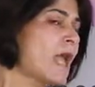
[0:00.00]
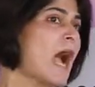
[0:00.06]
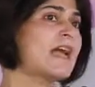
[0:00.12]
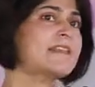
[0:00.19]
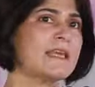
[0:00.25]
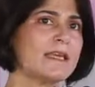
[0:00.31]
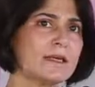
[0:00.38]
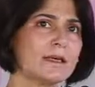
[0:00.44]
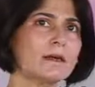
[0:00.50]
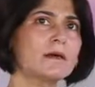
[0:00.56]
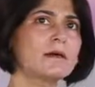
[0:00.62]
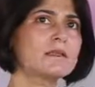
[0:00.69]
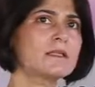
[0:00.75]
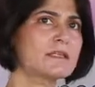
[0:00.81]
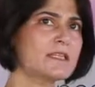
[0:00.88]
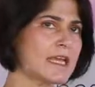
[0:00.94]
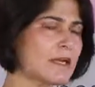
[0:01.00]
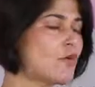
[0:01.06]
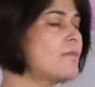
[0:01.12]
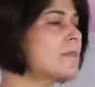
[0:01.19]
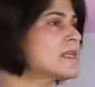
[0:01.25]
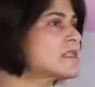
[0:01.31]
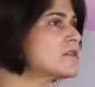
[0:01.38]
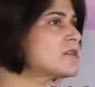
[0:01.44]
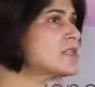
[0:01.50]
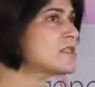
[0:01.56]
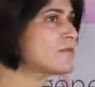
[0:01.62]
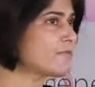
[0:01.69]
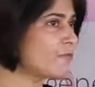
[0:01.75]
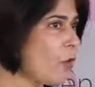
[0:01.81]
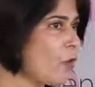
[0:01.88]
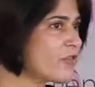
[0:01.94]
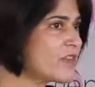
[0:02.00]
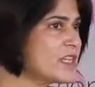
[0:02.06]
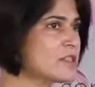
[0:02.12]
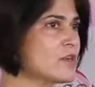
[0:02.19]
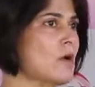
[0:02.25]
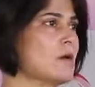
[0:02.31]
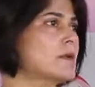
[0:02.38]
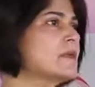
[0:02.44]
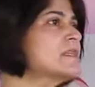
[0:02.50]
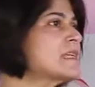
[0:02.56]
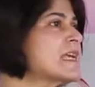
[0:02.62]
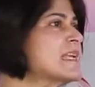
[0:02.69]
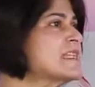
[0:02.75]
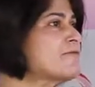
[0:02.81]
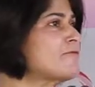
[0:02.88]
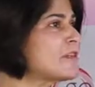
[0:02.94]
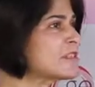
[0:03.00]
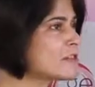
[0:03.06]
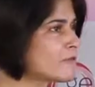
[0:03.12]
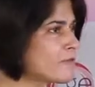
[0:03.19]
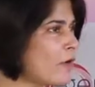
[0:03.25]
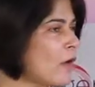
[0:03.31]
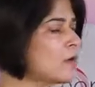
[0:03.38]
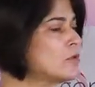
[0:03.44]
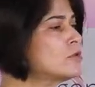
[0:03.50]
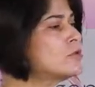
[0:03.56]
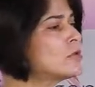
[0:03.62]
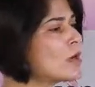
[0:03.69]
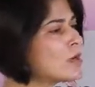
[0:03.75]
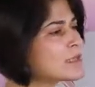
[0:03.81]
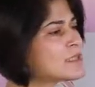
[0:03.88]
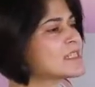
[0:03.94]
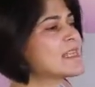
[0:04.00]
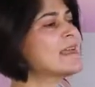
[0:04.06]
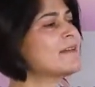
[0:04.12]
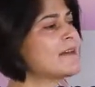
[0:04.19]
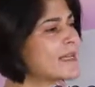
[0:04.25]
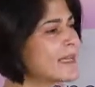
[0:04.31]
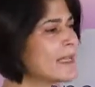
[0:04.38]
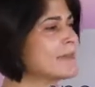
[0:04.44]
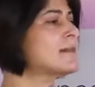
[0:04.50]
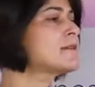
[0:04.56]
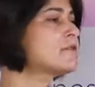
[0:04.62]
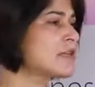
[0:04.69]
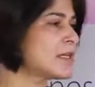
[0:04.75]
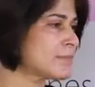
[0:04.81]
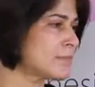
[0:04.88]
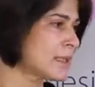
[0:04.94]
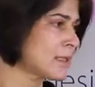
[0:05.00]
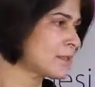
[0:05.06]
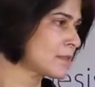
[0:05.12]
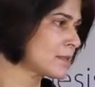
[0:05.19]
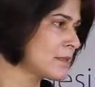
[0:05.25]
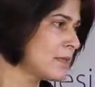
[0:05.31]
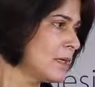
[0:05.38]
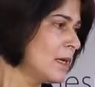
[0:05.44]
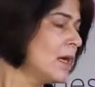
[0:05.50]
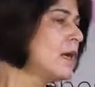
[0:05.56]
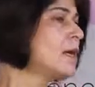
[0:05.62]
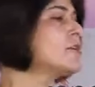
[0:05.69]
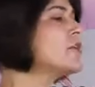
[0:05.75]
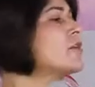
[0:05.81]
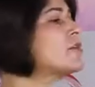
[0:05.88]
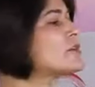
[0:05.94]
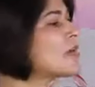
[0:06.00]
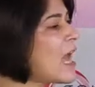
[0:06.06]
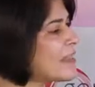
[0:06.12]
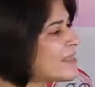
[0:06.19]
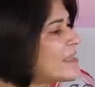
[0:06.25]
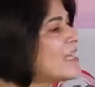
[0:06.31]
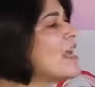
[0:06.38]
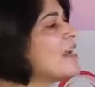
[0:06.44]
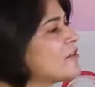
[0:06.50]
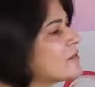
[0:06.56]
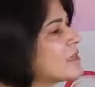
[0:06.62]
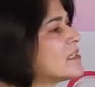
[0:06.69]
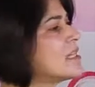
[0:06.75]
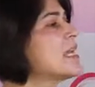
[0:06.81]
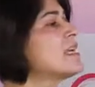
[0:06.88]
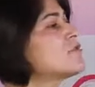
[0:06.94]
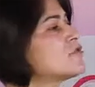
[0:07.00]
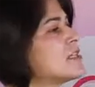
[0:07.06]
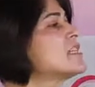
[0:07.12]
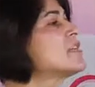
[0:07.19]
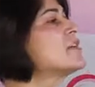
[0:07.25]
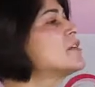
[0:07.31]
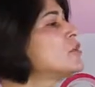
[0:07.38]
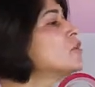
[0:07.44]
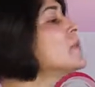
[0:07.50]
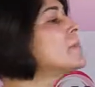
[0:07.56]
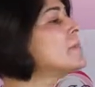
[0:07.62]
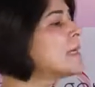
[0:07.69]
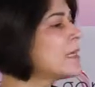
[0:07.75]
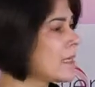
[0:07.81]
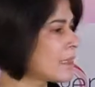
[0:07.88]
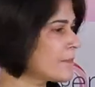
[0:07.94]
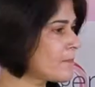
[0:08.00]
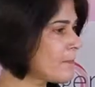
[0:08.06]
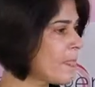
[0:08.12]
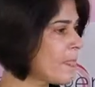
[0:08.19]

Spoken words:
I think the take-home messages for these doctors is, first of all, do not segregate the treatment. You're at the end of the day treating a human being.